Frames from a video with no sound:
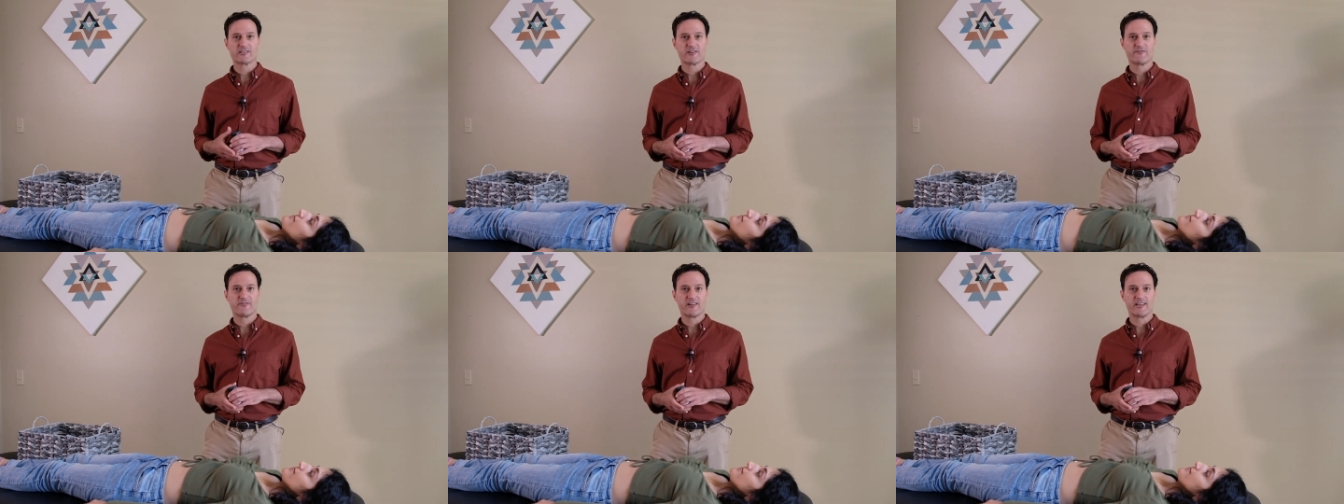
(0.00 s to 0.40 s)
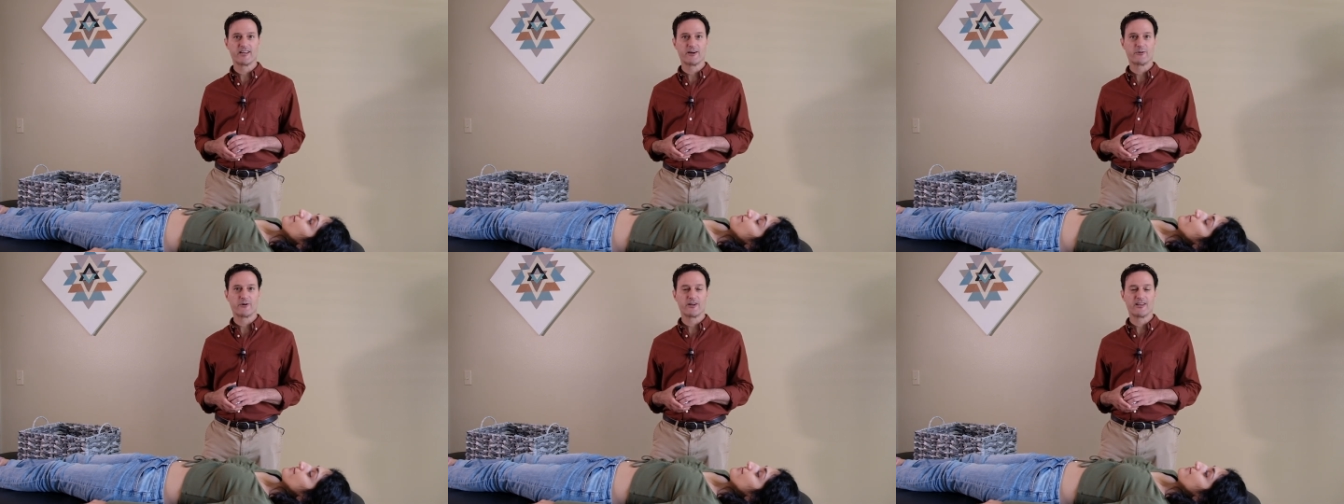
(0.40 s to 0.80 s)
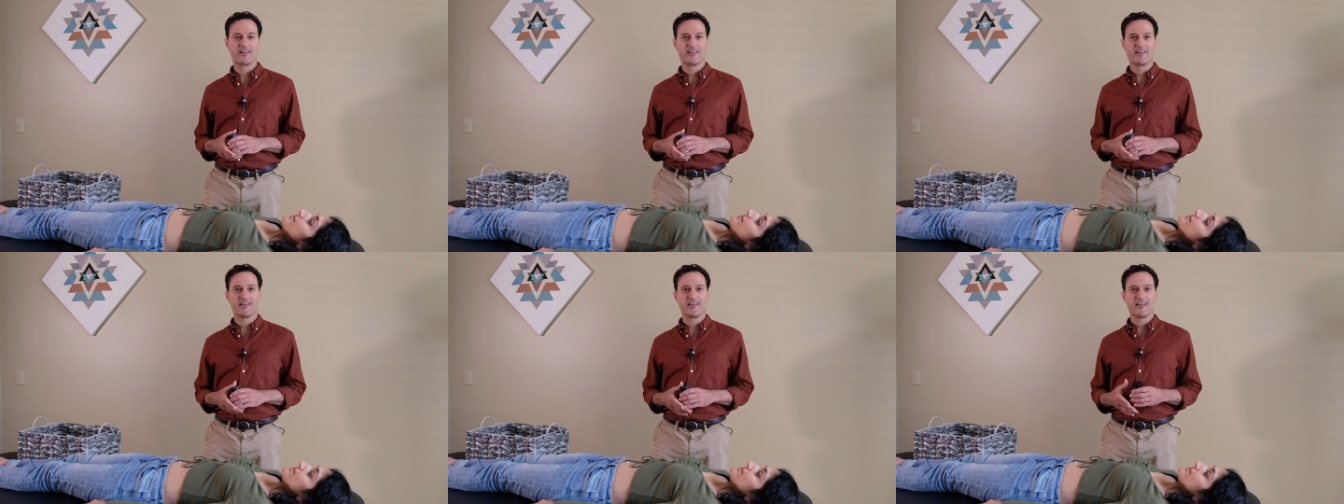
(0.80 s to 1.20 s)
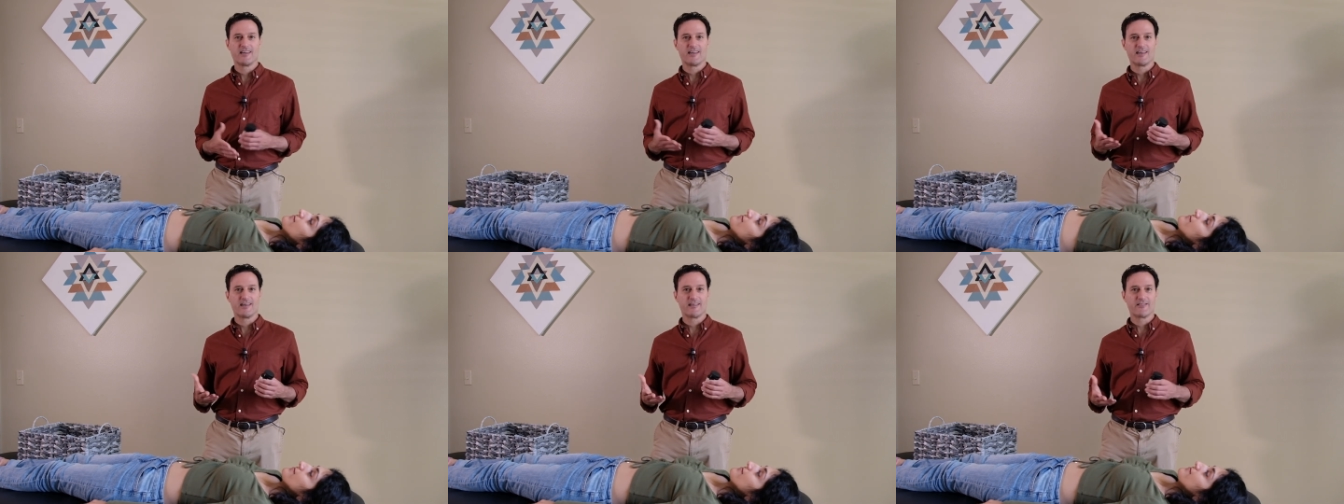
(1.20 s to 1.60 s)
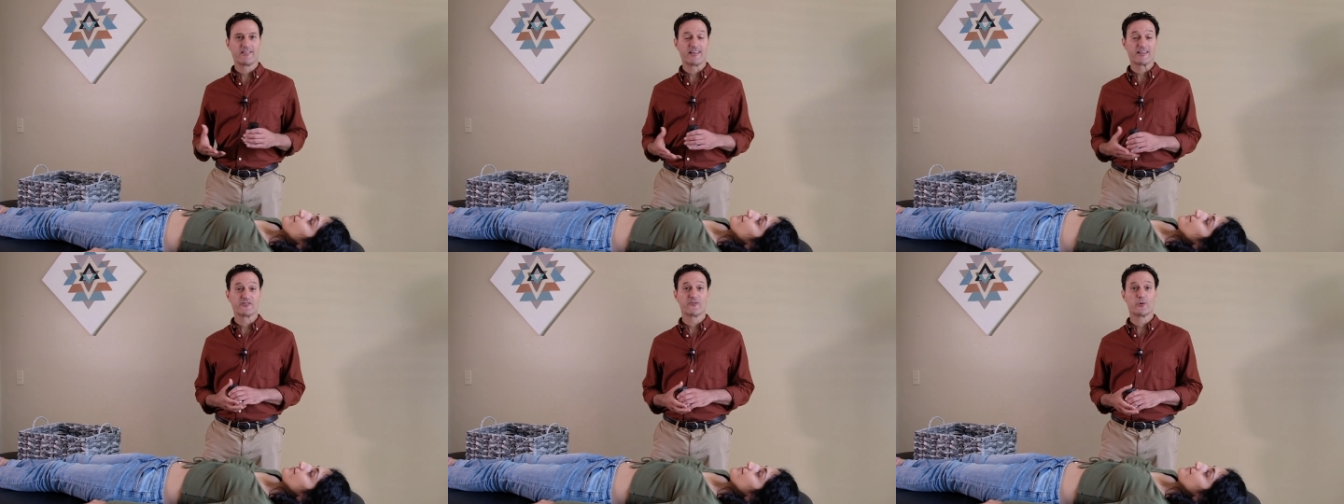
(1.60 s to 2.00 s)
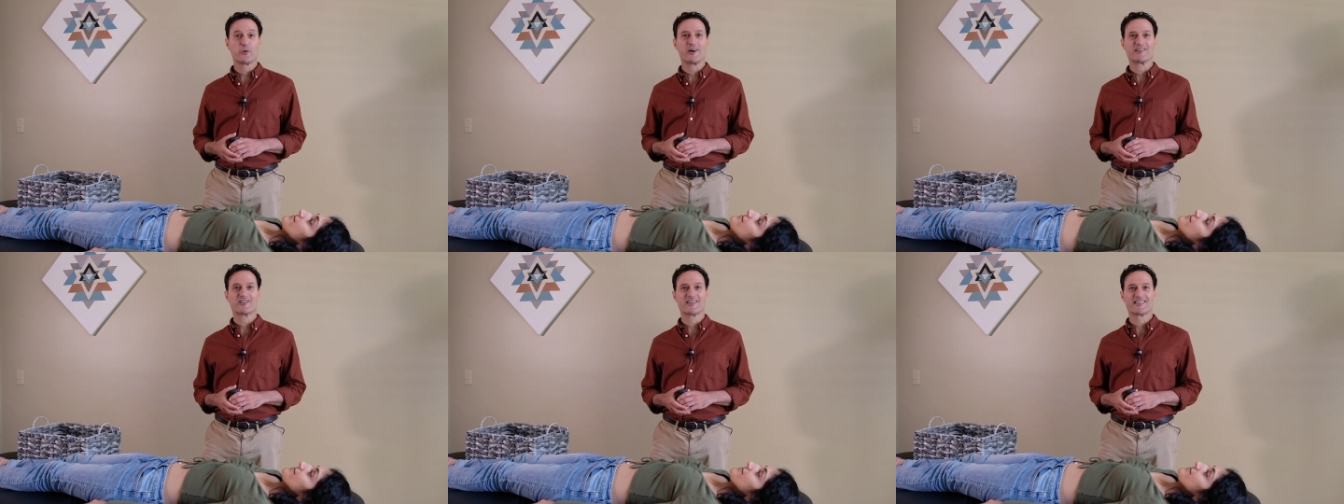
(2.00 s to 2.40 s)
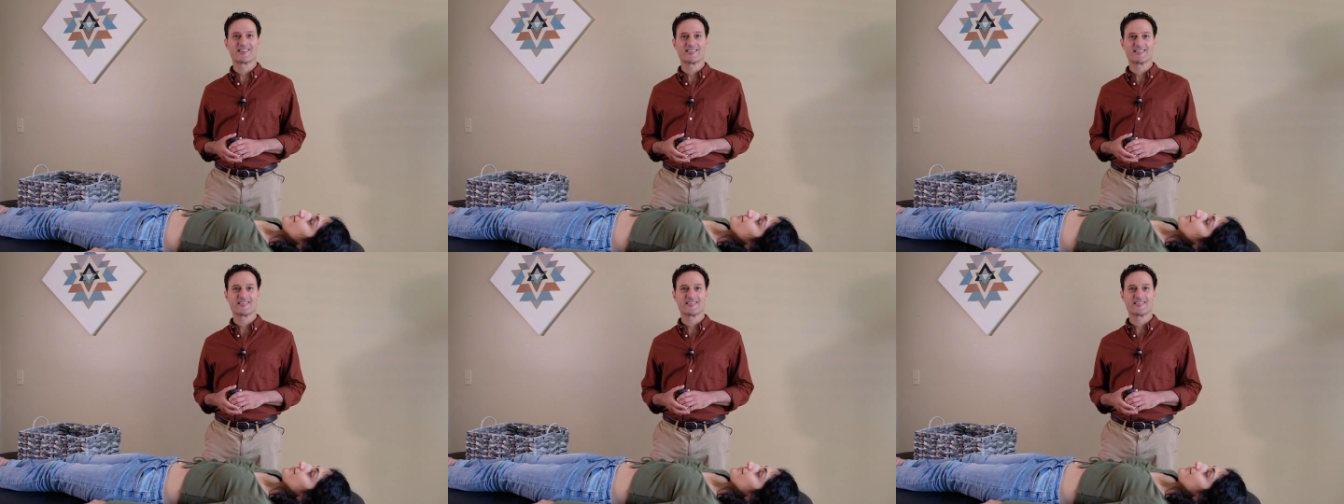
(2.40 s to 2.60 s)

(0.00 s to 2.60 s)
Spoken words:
a video. And thanks for watching.